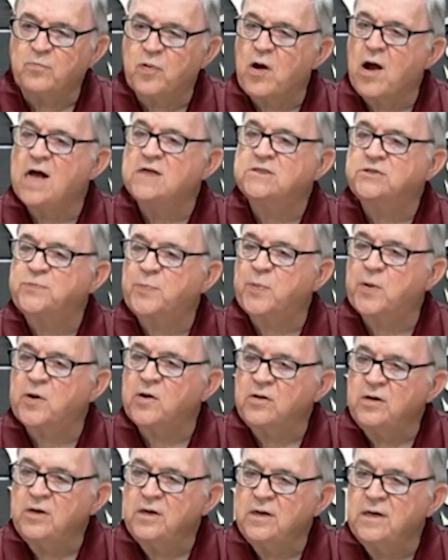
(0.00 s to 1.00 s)

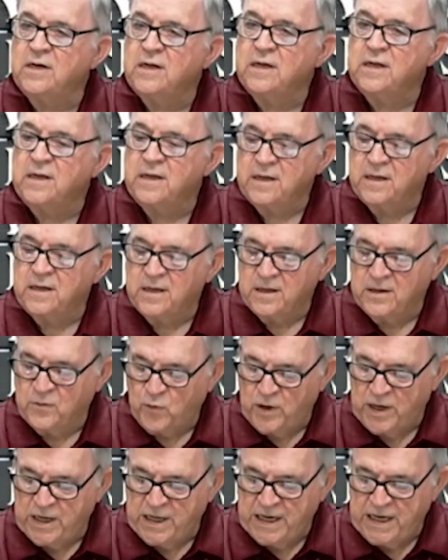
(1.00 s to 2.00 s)
prosper,
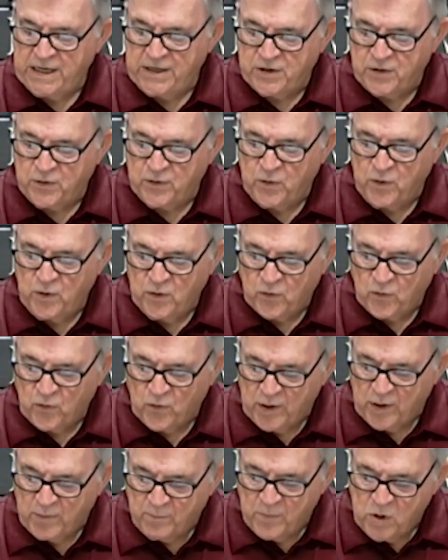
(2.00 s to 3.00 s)
we need to
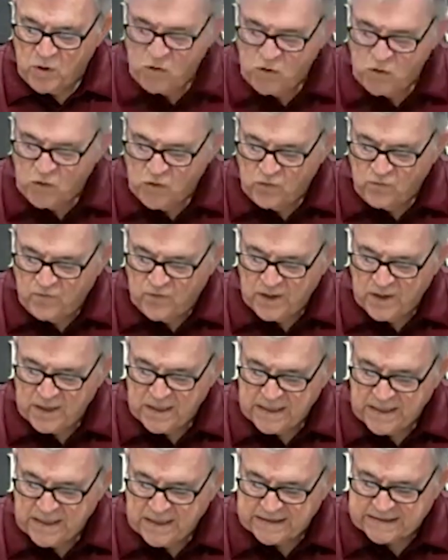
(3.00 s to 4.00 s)
remove
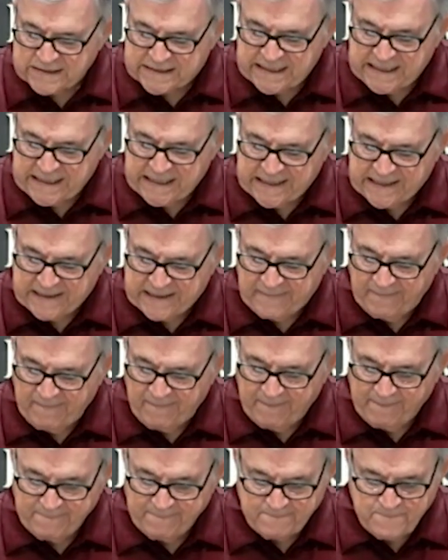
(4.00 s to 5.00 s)
the sin.
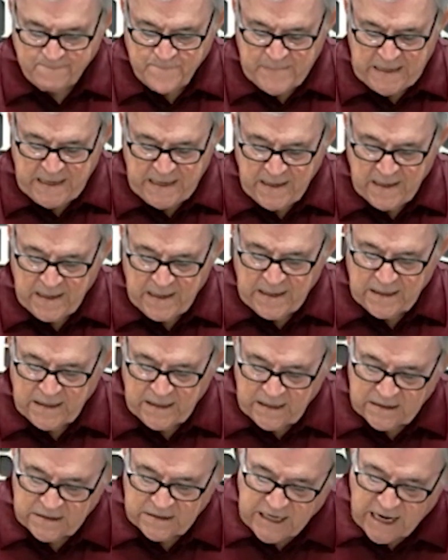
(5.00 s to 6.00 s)

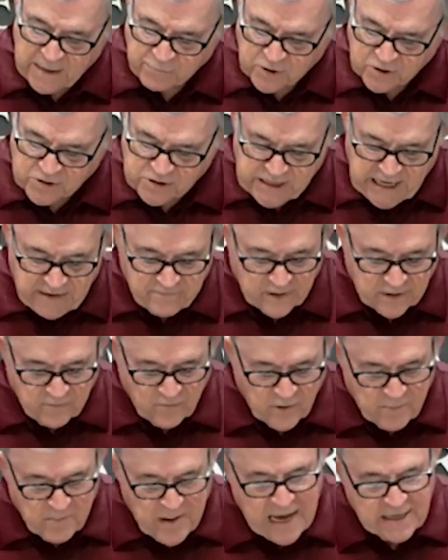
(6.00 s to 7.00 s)
Chapter 7
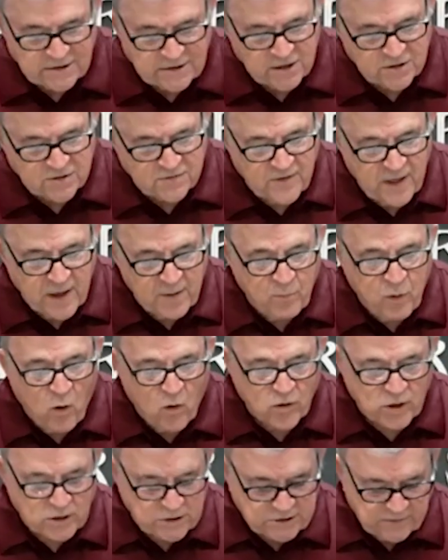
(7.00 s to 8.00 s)
reminds us of the
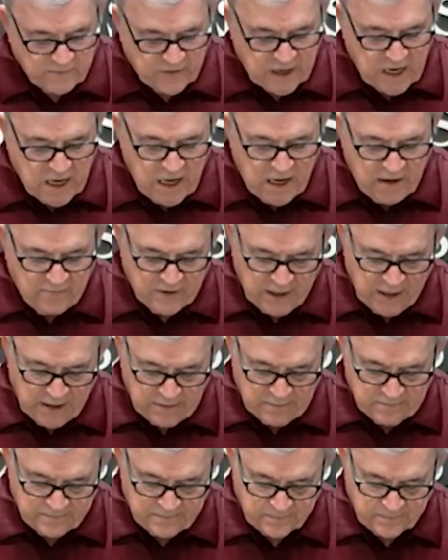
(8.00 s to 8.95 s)
importance of the covenant.